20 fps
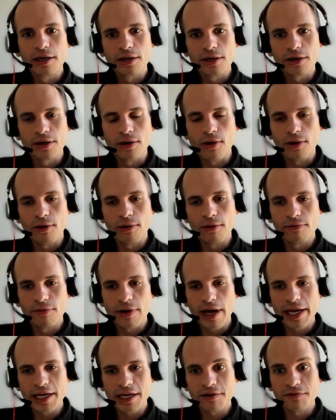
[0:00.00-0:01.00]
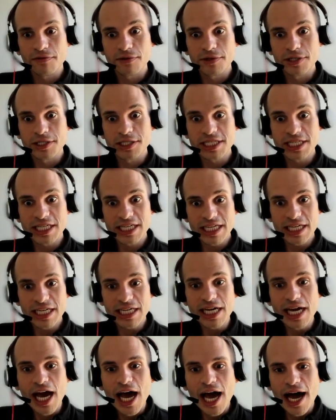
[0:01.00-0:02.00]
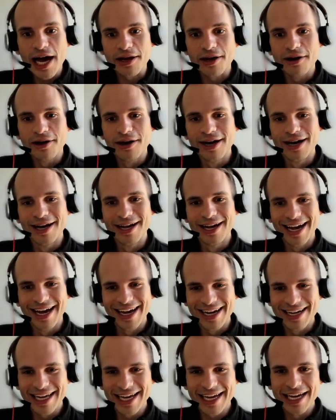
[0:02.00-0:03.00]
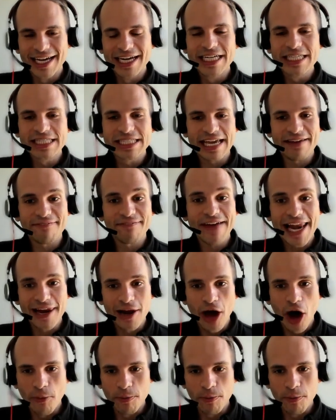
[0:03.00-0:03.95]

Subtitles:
go right in for the D and go like develop.